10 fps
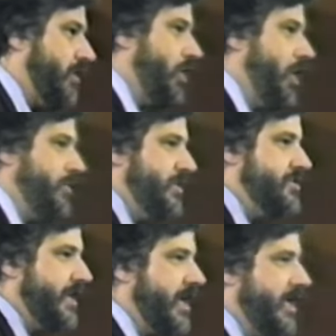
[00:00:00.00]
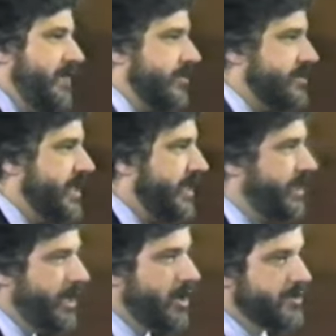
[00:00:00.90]
the law in which they can't even take
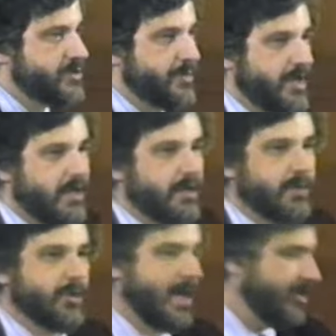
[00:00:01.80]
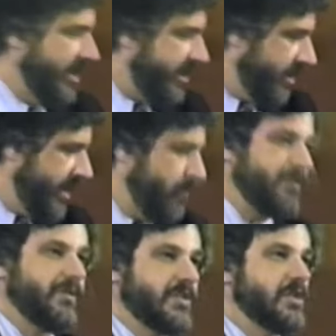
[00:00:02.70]
care to be uh, properly clean
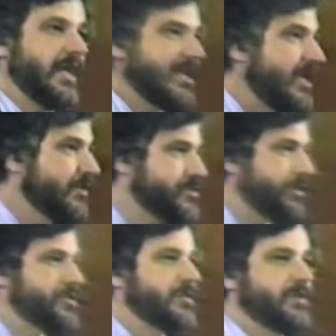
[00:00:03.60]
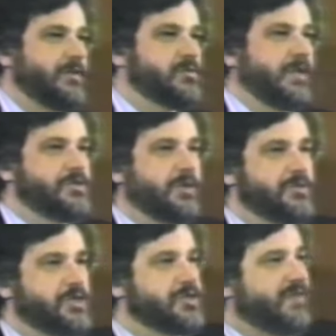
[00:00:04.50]
with things like needles and are sometimes placed in a
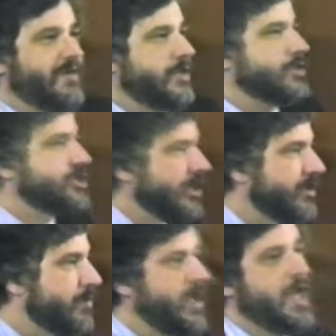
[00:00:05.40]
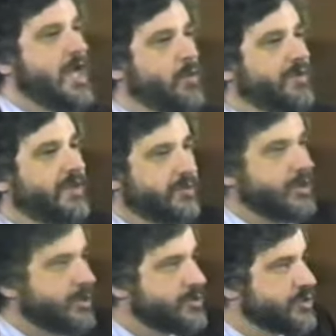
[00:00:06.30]
position of having to share them with other
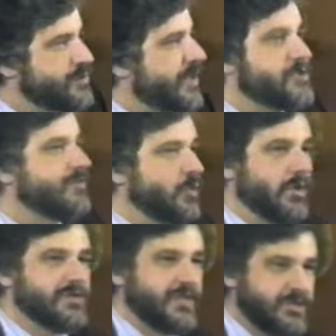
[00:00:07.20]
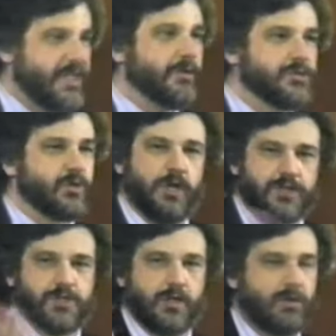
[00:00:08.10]
users because, of course, these needles are
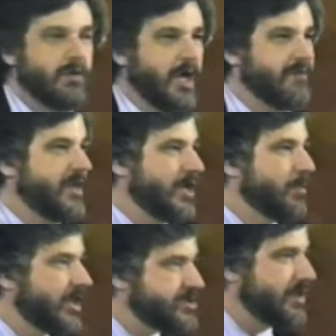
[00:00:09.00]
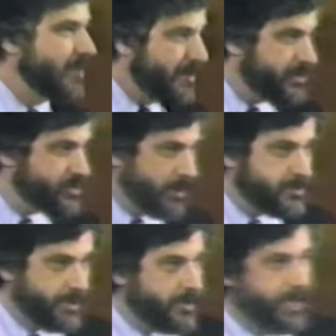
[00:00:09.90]
also unavailable except by
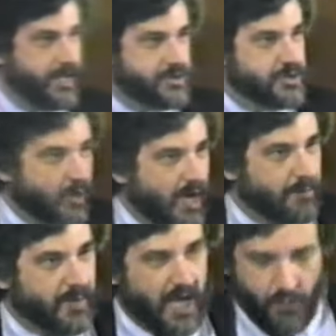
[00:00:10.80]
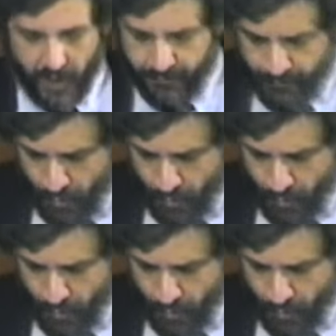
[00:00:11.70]
prescription. You can't just go out and buy one.